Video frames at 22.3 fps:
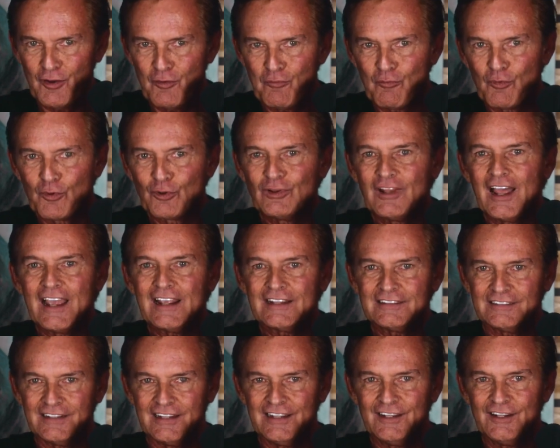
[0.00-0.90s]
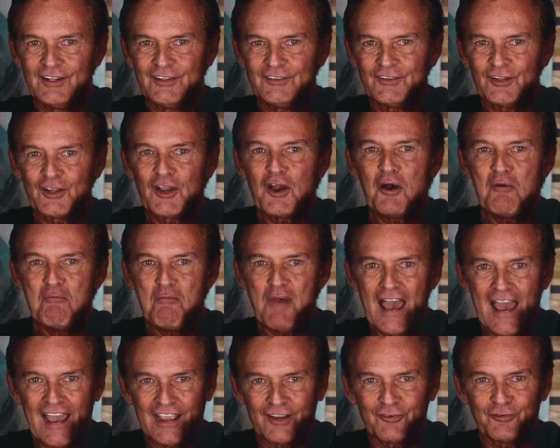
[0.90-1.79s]
more likely to come
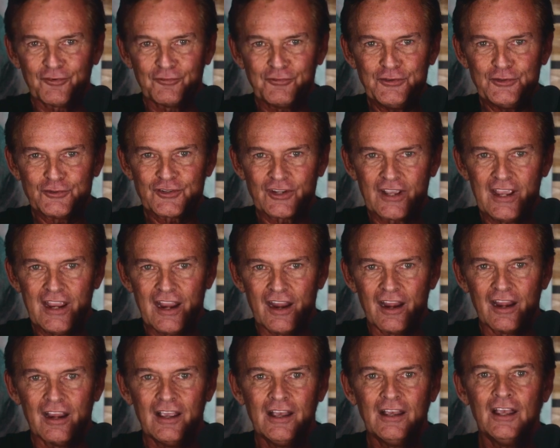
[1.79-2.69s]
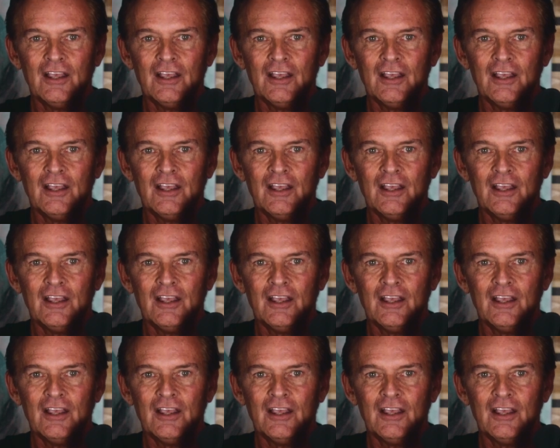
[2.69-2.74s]
back for future care.